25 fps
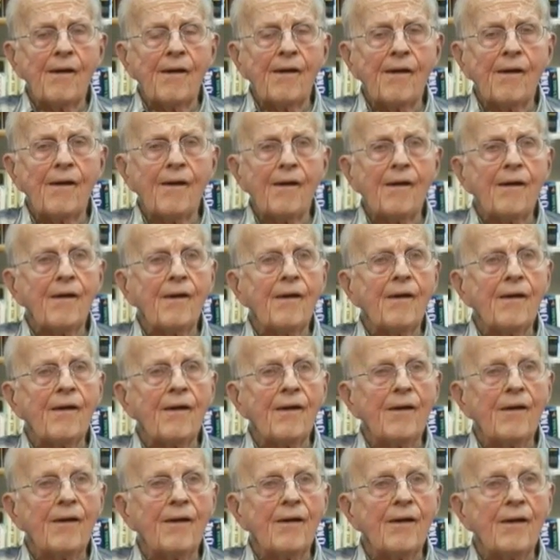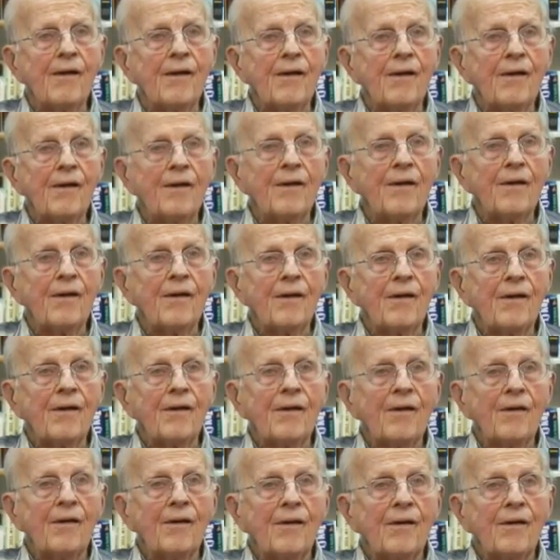What kind of a practice did you have there in
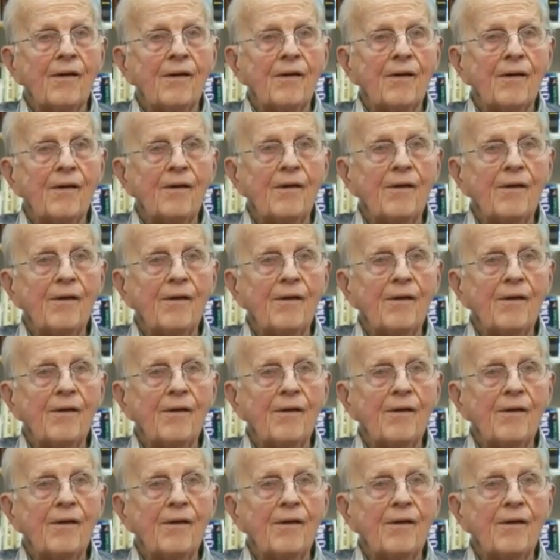Rochester?